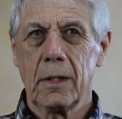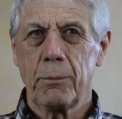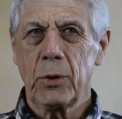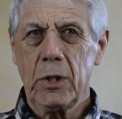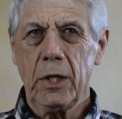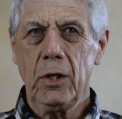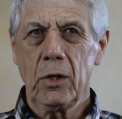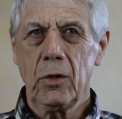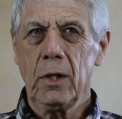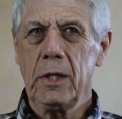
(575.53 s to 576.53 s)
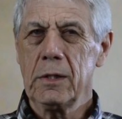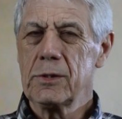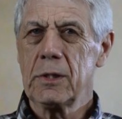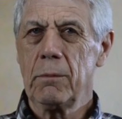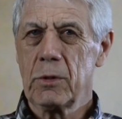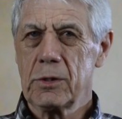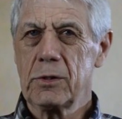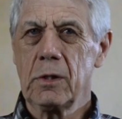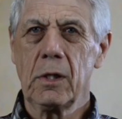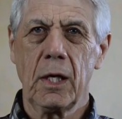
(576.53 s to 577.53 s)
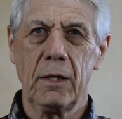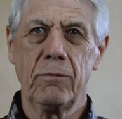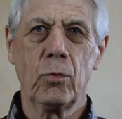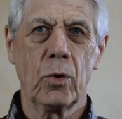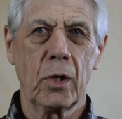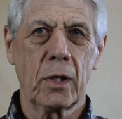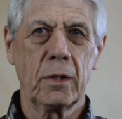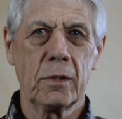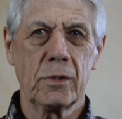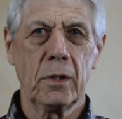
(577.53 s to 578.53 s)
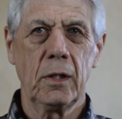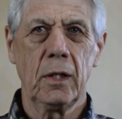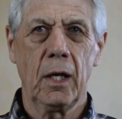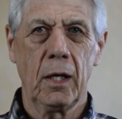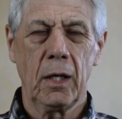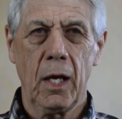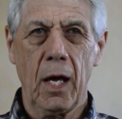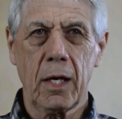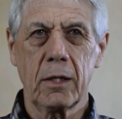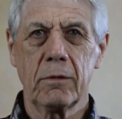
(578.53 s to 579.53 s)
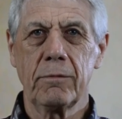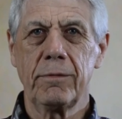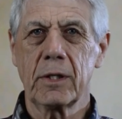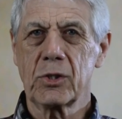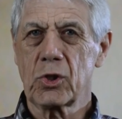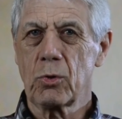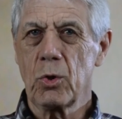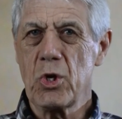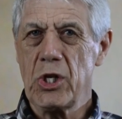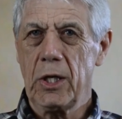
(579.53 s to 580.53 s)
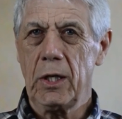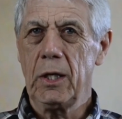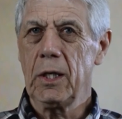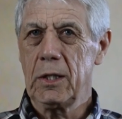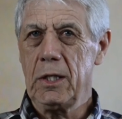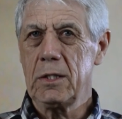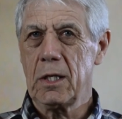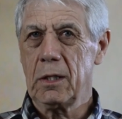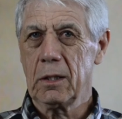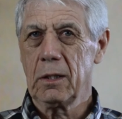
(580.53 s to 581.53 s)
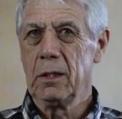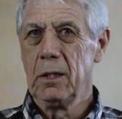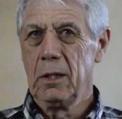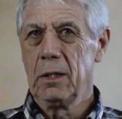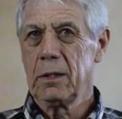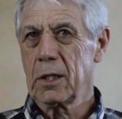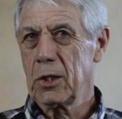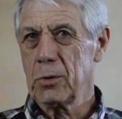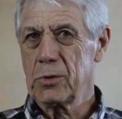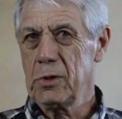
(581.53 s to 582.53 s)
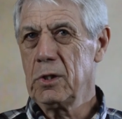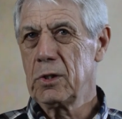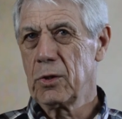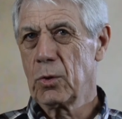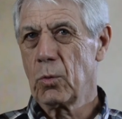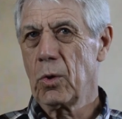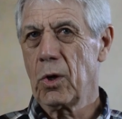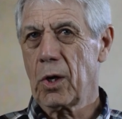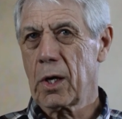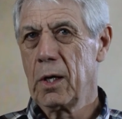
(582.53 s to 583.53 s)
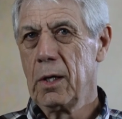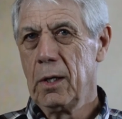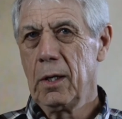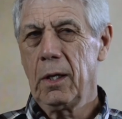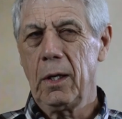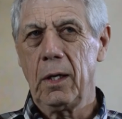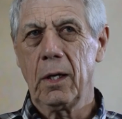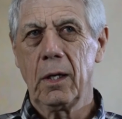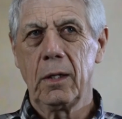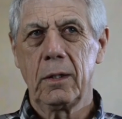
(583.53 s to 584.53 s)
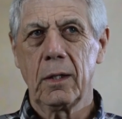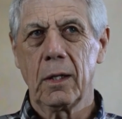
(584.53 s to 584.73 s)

particularly in some of the still life work, there's a lot of excruciating detail that goes into the work. And